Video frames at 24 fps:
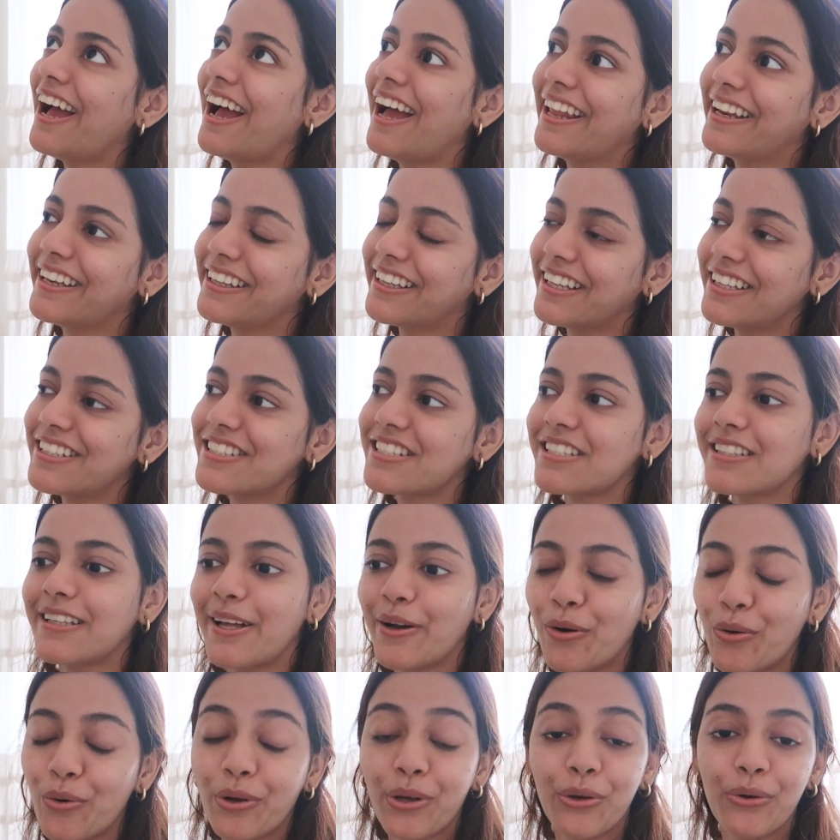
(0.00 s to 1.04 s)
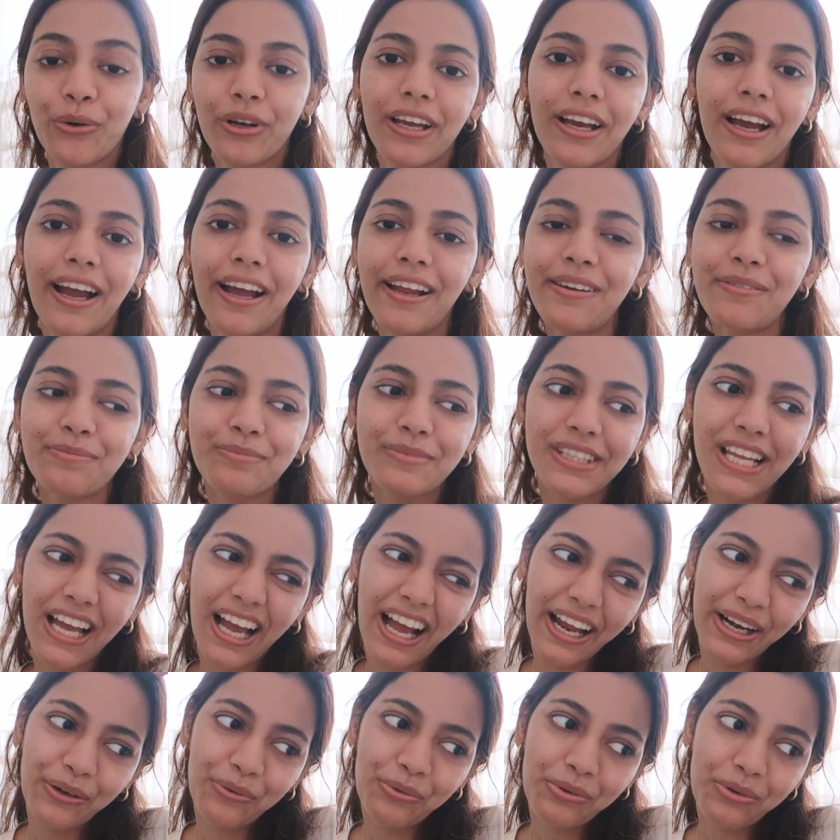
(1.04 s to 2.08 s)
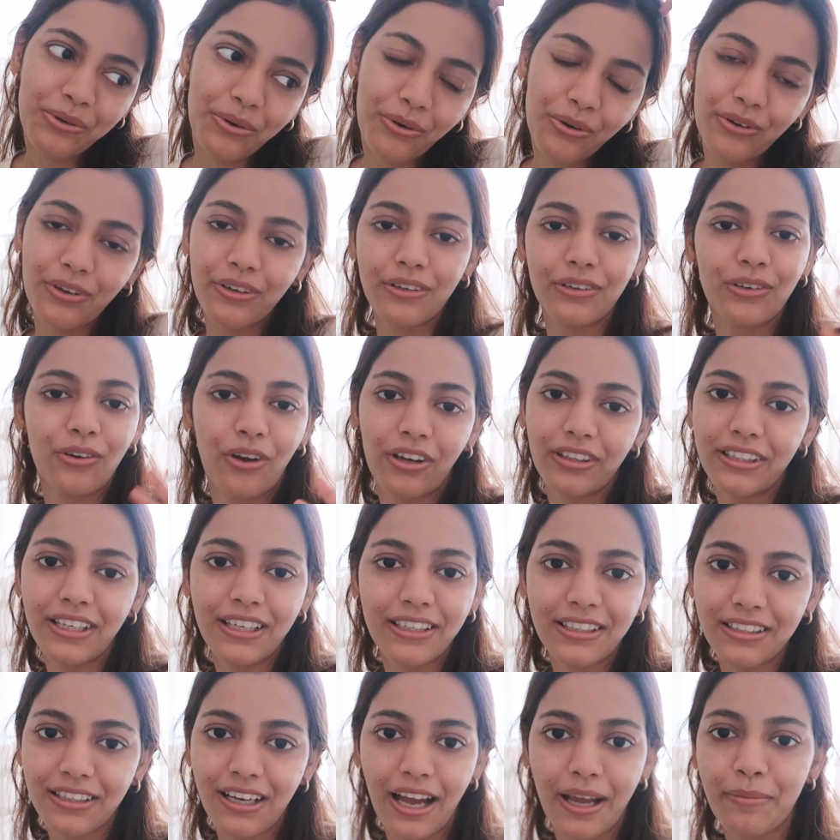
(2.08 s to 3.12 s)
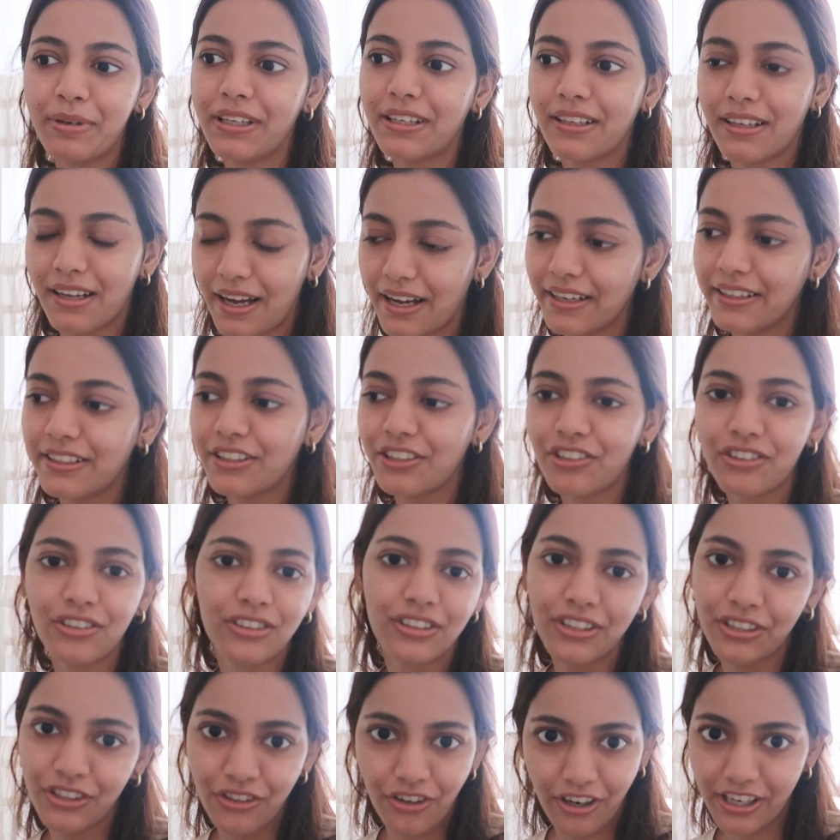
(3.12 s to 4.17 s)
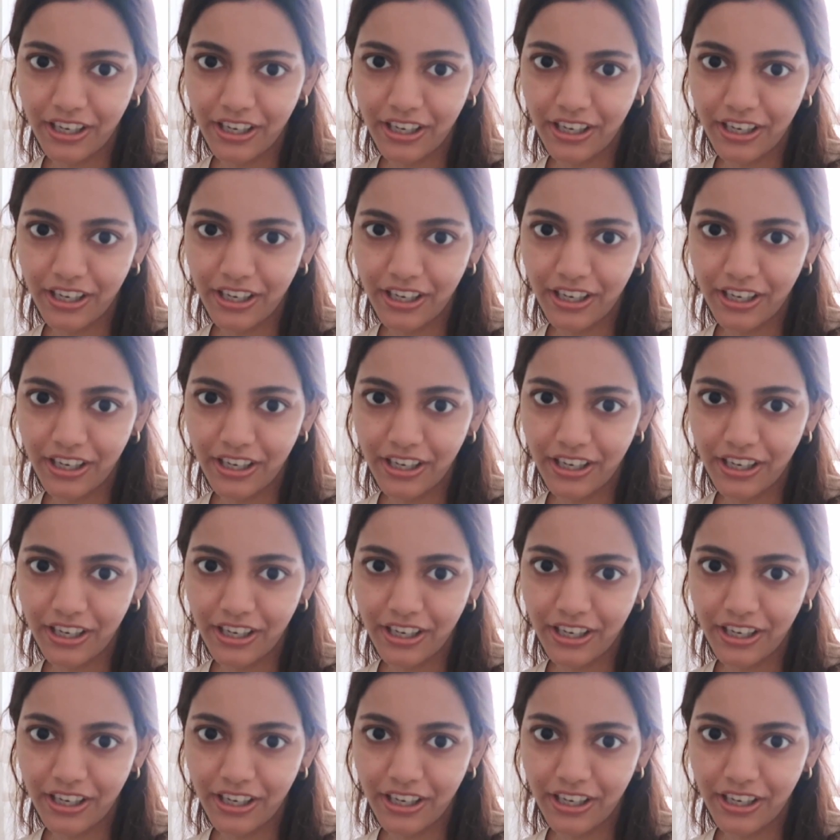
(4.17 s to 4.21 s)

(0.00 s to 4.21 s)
And then she's like, okay. And I don't know, not that I mean I did